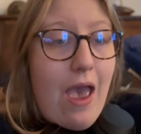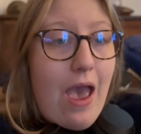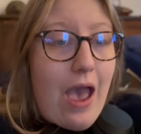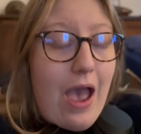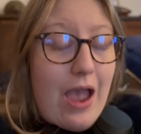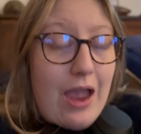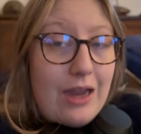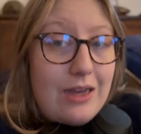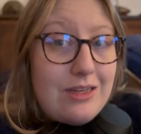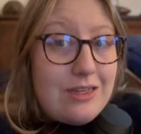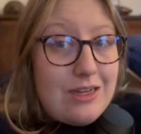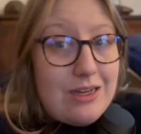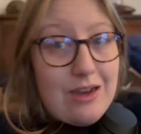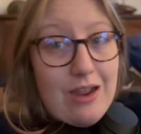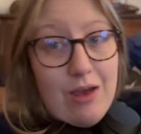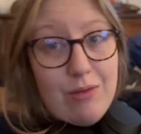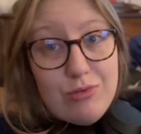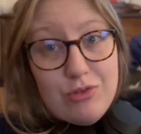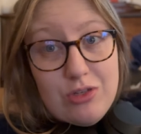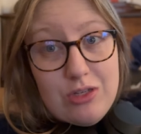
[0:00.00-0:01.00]
I did
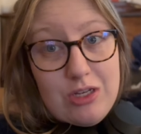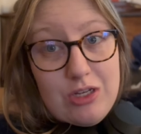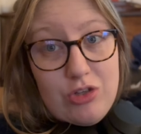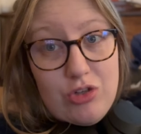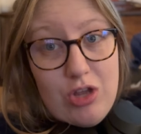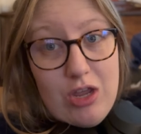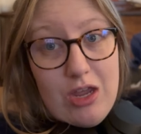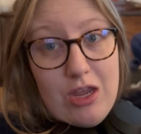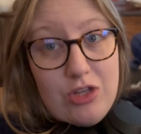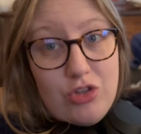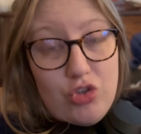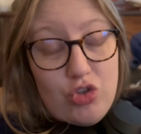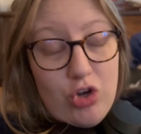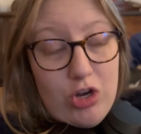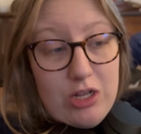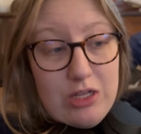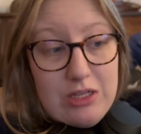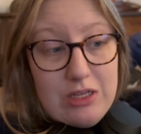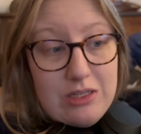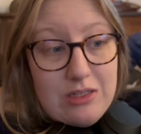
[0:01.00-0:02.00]
absolutely
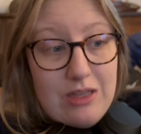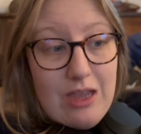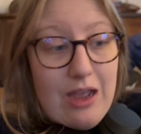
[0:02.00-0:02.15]
enjoy this,